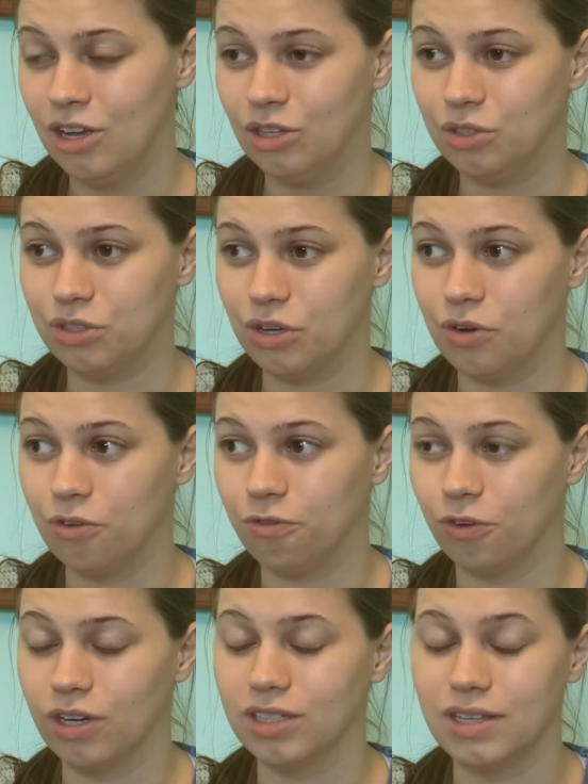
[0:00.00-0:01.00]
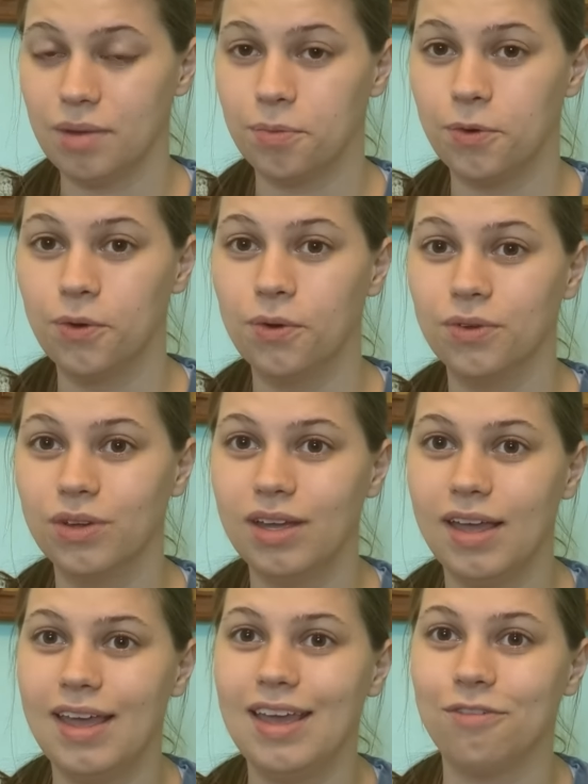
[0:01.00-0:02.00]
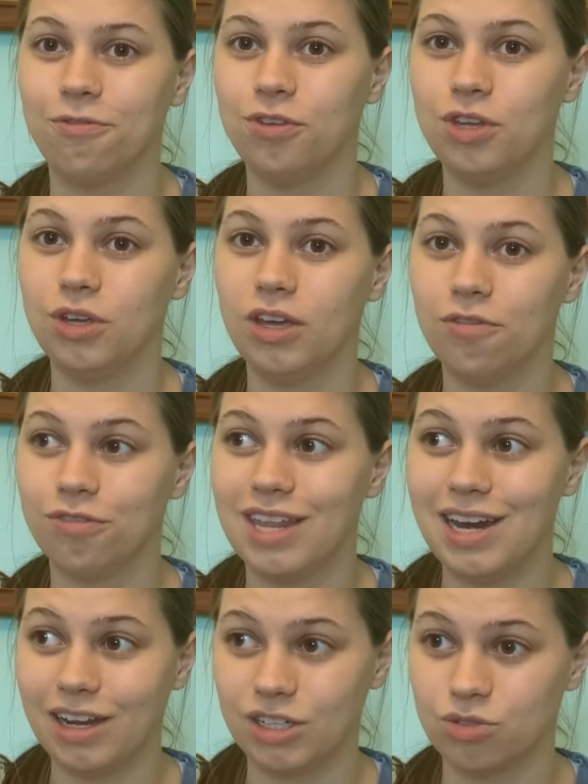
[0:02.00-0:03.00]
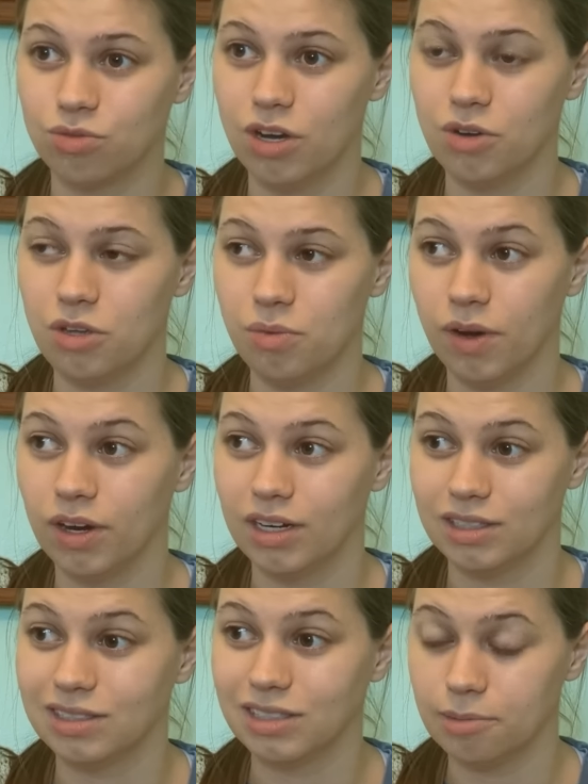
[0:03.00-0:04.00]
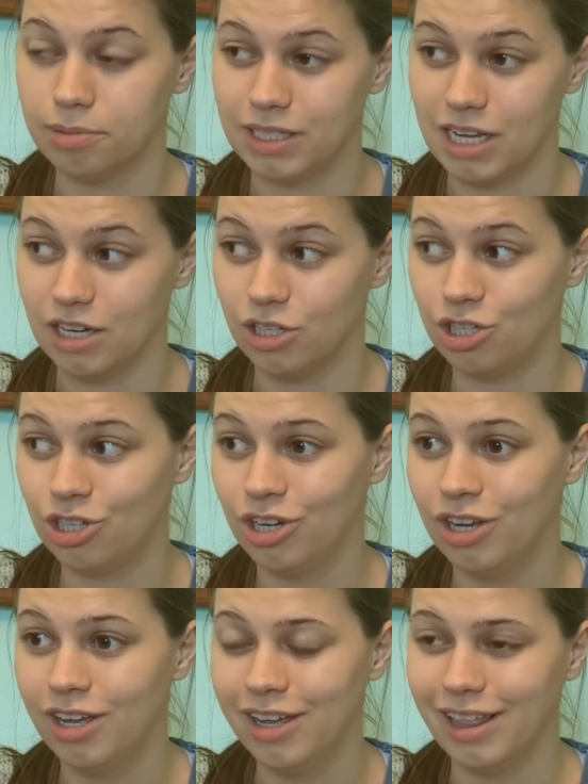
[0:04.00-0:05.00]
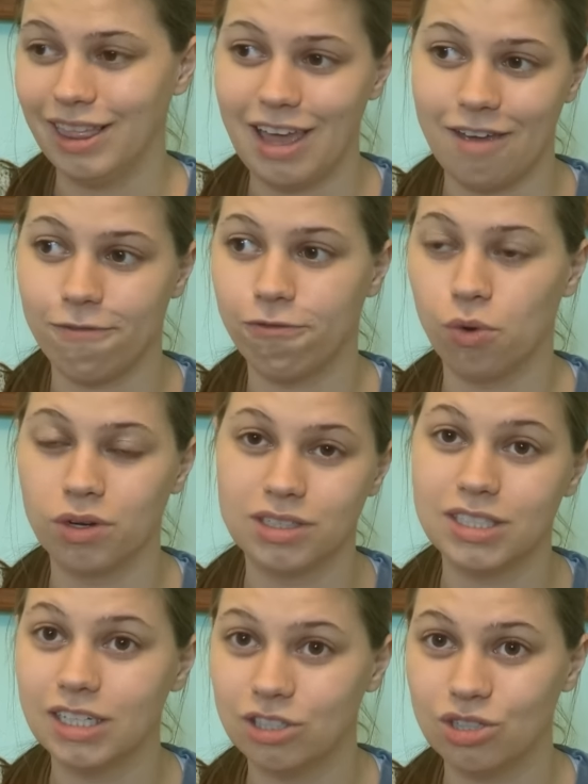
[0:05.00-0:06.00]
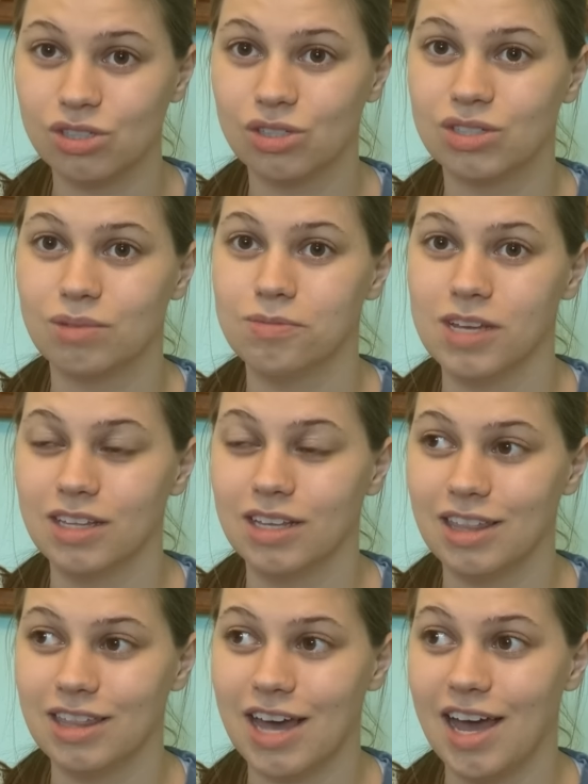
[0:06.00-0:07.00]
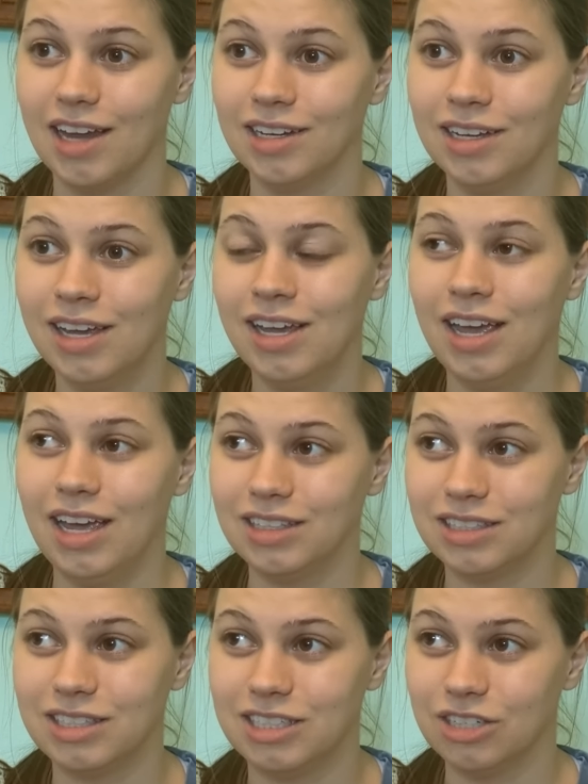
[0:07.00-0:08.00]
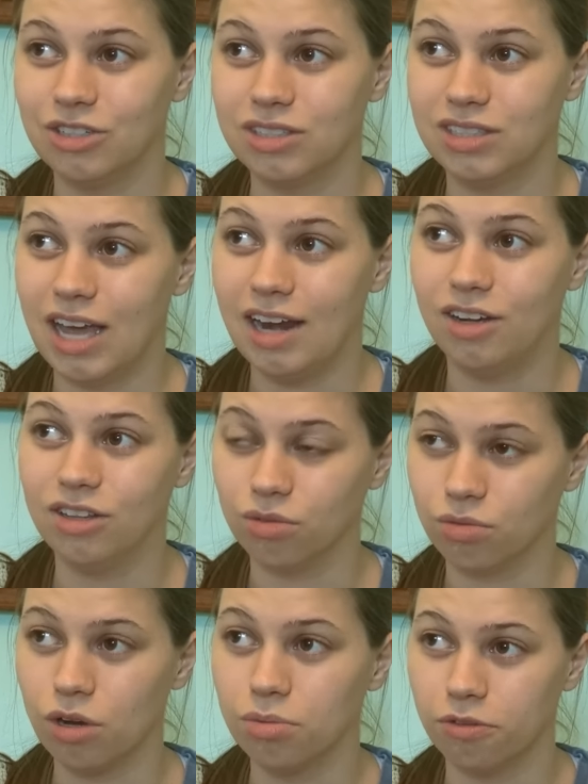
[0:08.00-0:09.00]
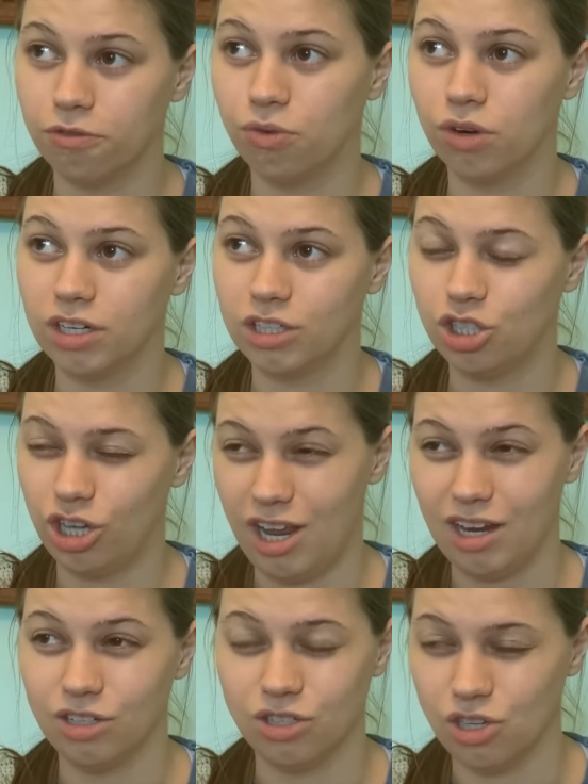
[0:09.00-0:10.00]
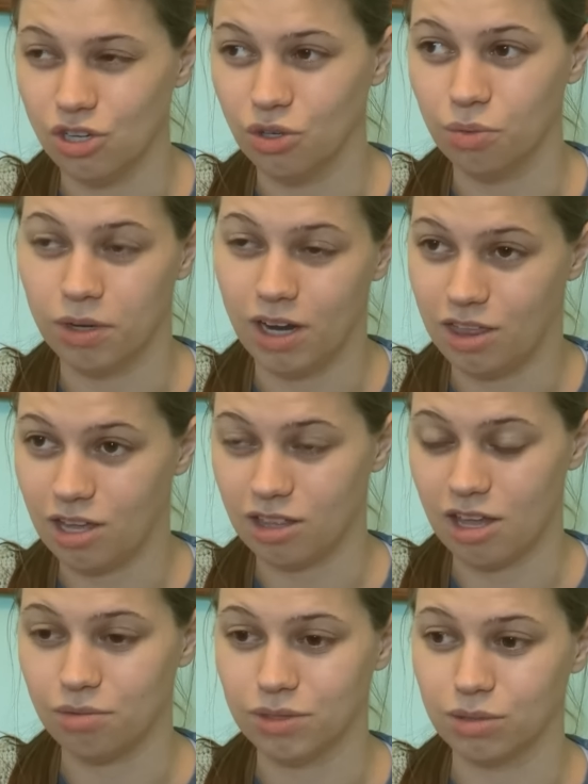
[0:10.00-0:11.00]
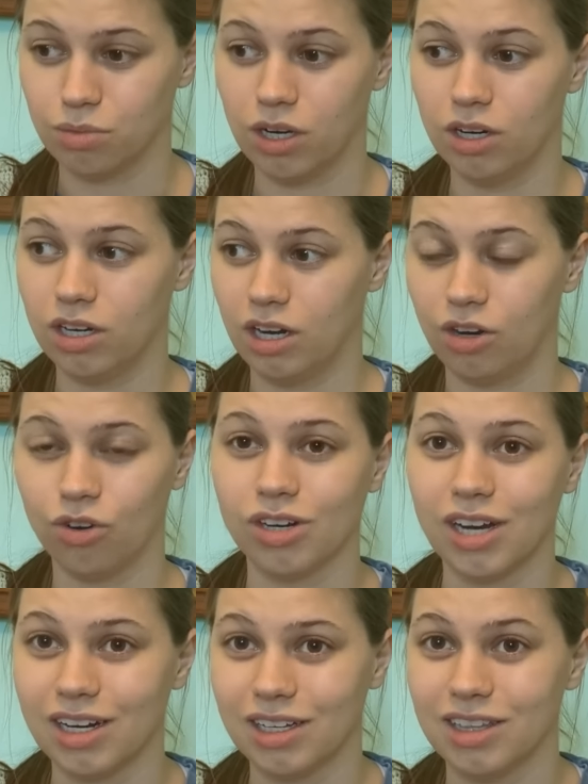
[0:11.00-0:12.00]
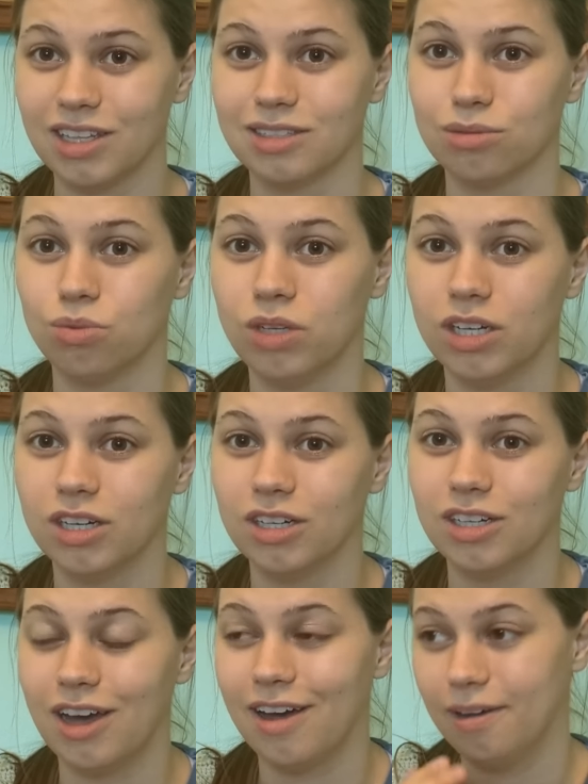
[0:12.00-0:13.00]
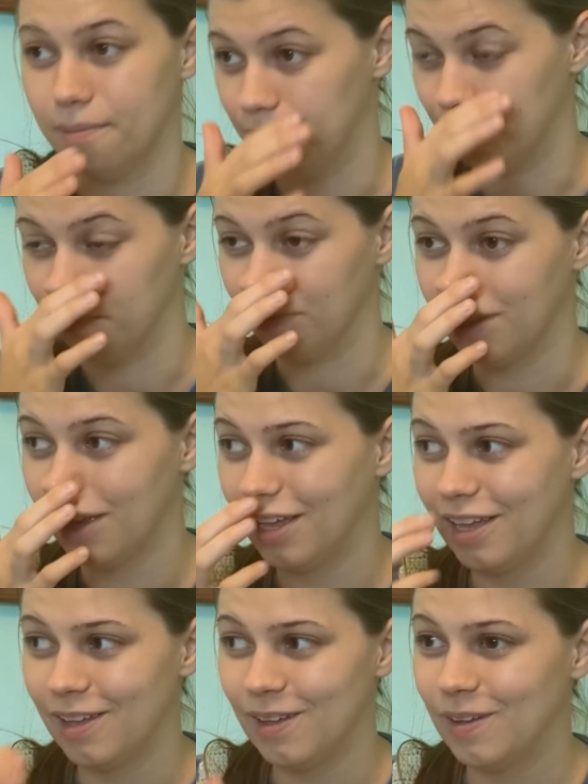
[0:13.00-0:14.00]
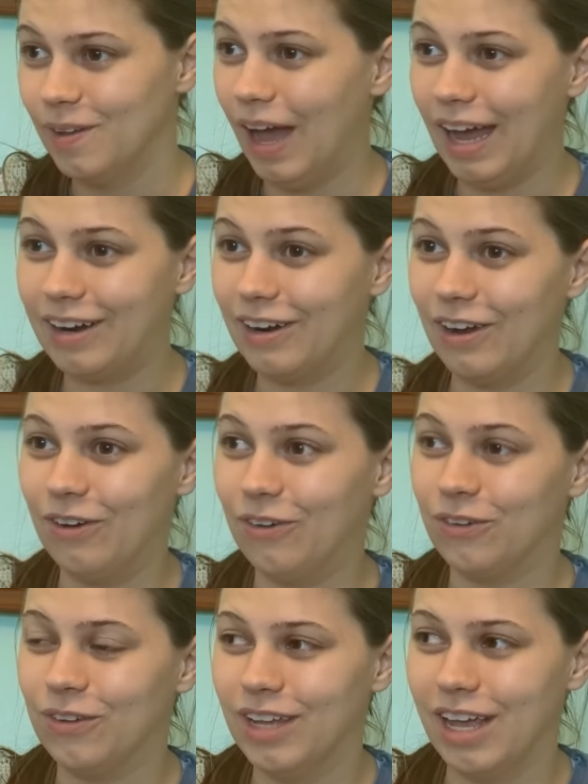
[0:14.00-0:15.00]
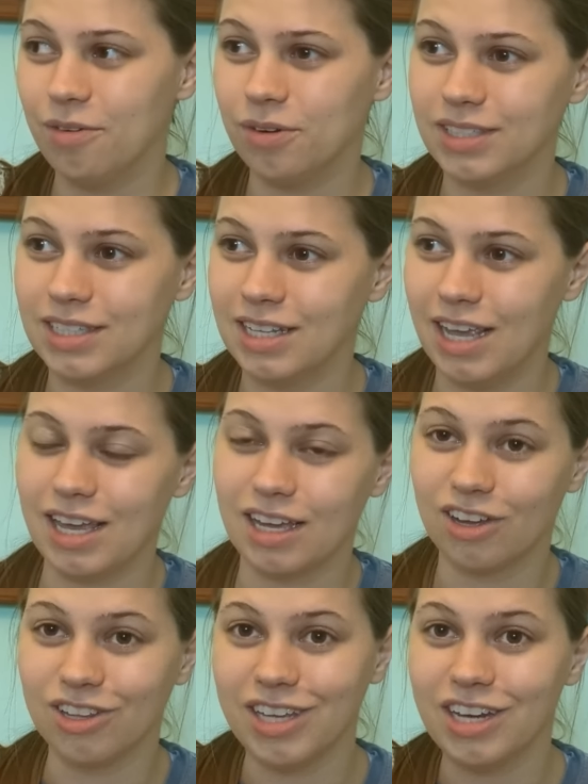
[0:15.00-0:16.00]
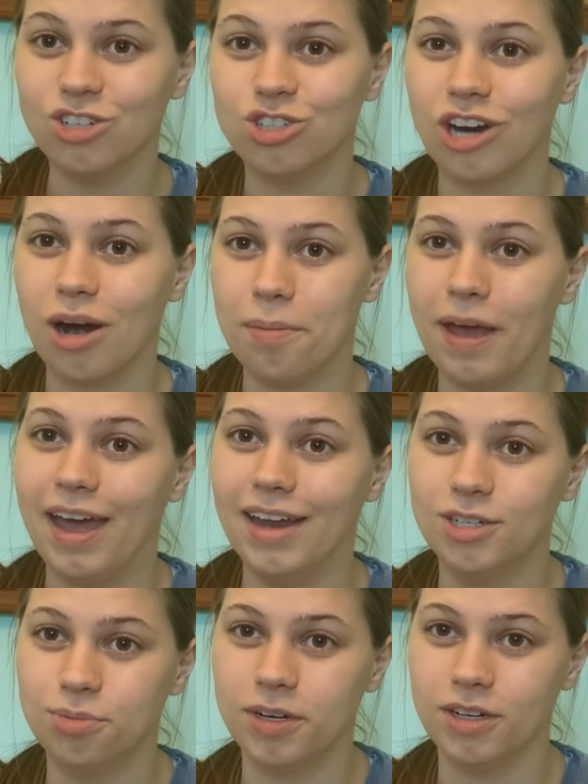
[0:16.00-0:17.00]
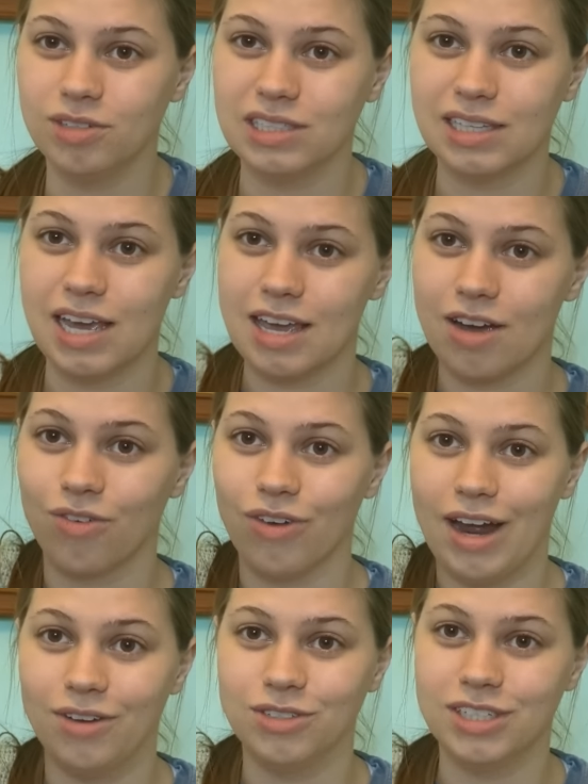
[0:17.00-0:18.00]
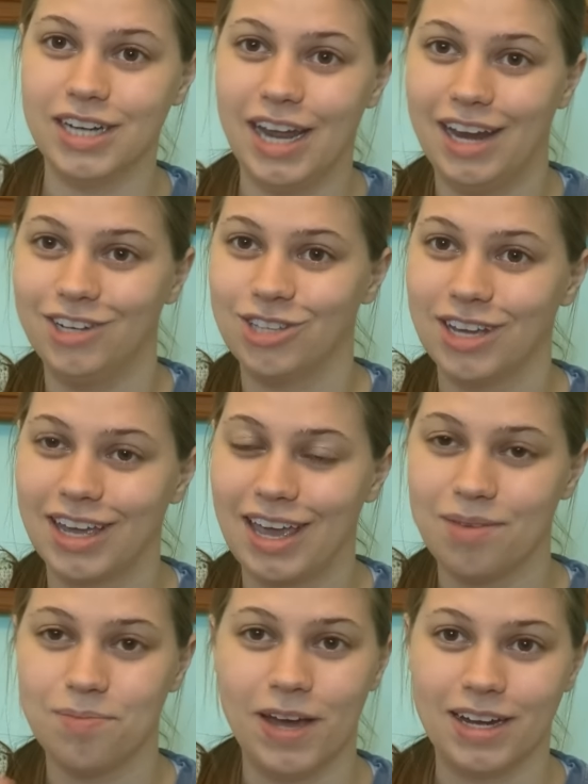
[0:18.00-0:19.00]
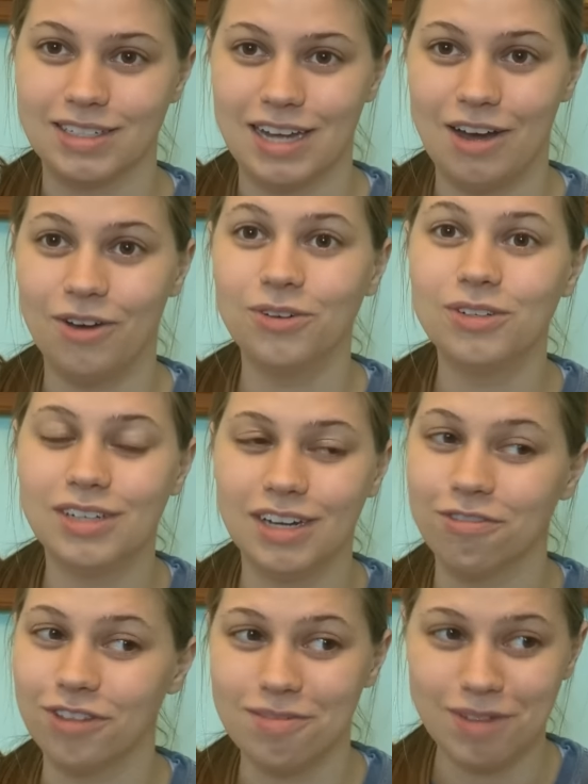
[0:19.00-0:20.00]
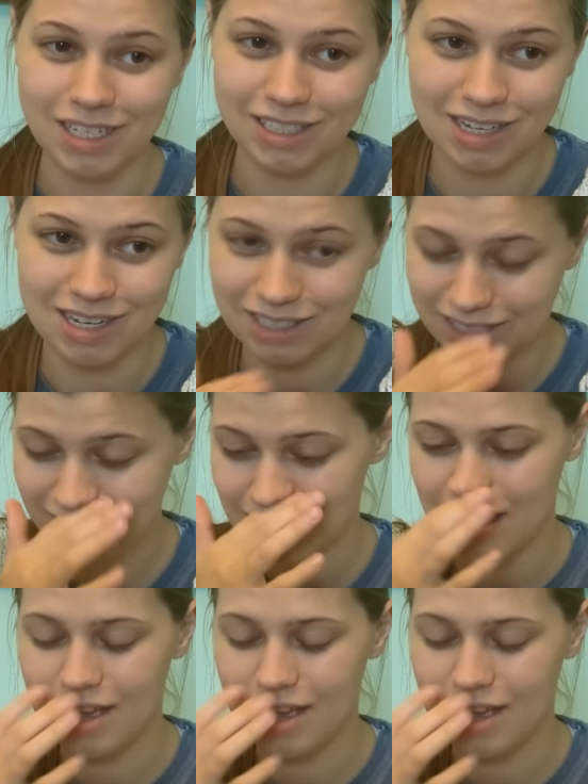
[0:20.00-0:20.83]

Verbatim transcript: So for example, if the next row you were gonna slip stitch like 4 stitches or something like that, it still said on the row before to chain 2, but I thought that was weird, and it created this weird, I don't know, it wasn't like a clean sharp edge, but it was like a rounded edge that came back down, if that makes sense.